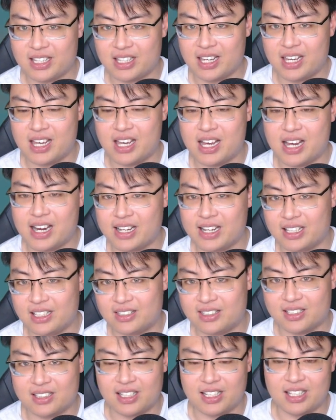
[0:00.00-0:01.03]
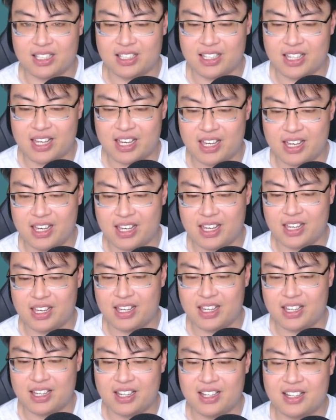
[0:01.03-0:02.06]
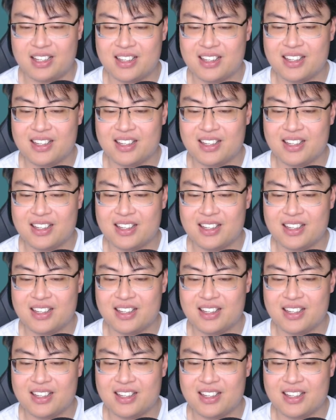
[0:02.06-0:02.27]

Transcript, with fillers: Yeah, Italy, yeah.